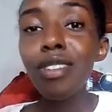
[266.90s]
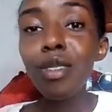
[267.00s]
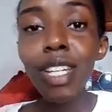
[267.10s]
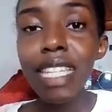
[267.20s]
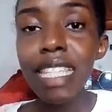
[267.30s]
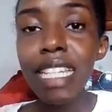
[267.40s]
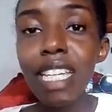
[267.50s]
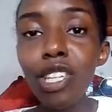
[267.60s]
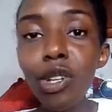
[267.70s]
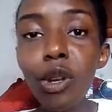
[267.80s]
too
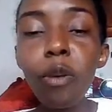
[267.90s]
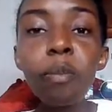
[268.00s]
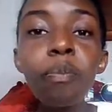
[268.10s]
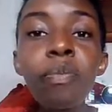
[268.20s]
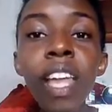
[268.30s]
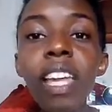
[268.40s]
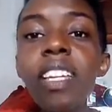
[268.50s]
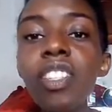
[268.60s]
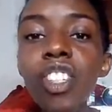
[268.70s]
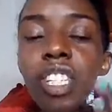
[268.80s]
easily.
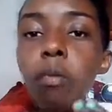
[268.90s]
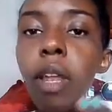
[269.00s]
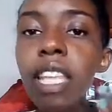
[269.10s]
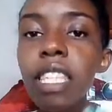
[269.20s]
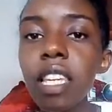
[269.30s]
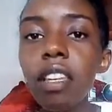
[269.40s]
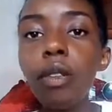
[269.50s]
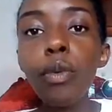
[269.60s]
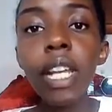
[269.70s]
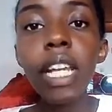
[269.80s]
It just blends
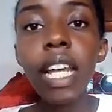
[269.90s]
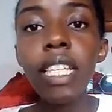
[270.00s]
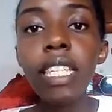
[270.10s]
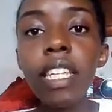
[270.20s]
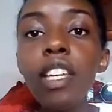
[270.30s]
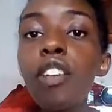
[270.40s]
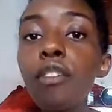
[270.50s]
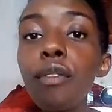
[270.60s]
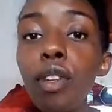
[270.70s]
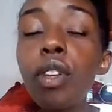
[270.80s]
in really
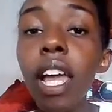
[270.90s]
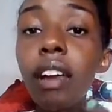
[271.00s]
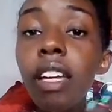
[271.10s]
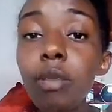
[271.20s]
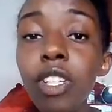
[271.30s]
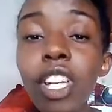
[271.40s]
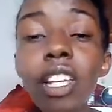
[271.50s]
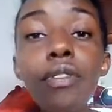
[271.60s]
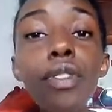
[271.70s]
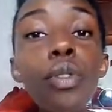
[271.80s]
nicely,
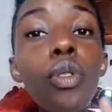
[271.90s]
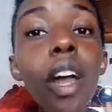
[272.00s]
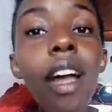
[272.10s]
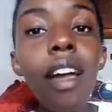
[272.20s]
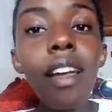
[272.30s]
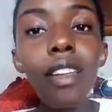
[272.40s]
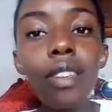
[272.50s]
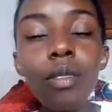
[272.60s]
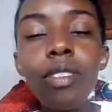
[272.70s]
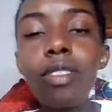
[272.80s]
especially if you
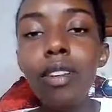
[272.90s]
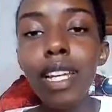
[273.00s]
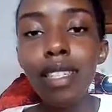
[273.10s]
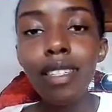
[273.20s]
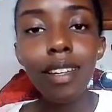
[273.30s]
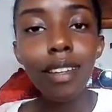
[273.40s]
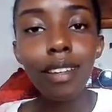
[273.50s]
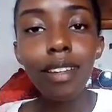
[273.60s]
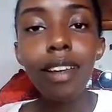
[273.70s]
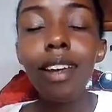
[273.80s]
use the right
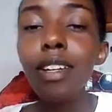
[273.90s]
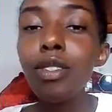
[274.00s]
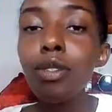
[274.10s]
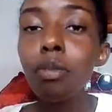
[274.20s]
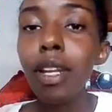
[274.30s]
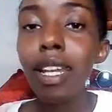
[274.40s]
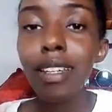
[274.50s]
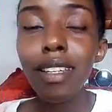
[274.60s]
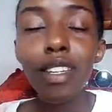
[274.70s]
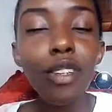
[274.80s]
technique to
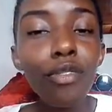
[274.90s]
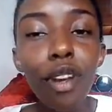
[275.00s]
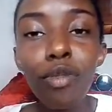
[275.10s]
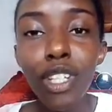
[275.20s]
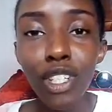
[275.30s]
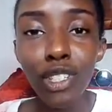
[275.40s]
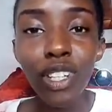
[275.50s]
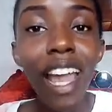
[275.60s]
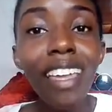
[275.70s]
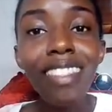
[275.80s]
blend in your
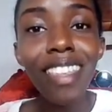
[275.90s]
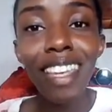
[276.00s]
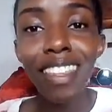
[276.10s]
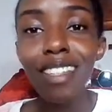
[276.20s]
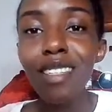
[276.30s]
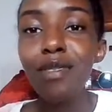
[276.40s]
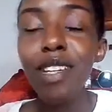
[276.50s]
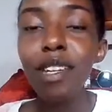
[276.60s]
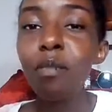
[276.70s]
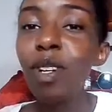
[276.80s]
foundation. I think that is
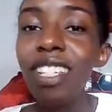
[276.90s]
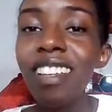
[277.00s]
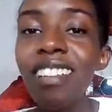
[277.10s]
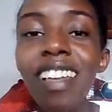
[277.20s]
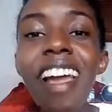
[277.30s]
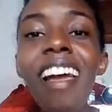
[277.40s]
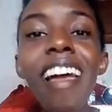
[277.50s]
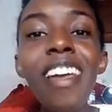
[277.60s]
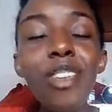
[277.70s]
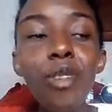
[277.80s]
very important.
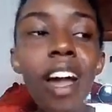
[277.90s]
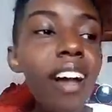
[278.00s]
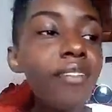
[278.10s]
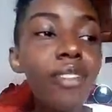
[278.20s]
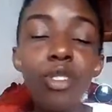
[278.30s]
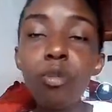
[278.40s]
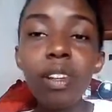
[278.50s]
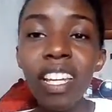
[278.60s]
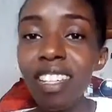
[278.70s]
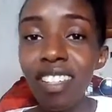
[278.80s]
You have to
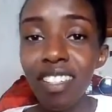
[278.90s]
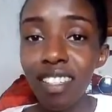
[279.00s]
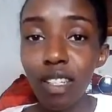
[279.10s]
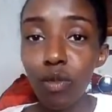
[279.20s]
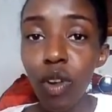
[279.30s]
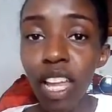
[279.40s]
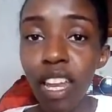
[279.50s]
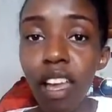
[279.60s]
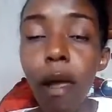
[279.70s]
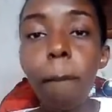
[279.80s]
blend it in
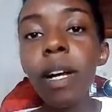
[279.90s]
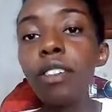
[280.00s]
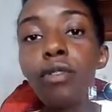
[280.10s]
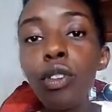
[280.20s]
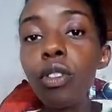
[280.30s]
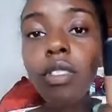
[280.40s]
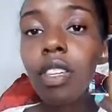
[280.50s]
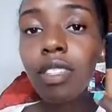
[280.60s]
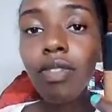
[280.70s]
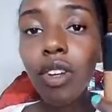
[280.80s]
well, but for
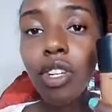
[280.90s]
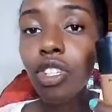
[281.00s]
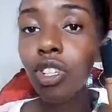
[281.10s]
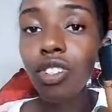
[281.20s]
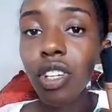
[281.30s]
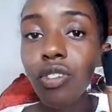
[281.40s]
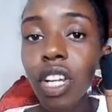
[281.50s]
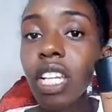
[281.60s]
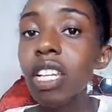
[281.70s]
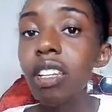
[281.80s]
this foundation
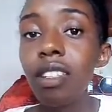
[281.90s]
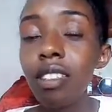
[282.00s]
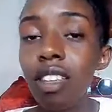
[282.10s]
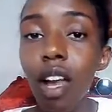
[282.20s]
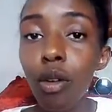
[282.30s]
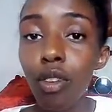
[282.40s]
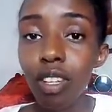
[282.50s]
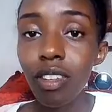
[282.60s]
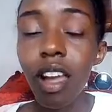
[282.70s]
generally is a good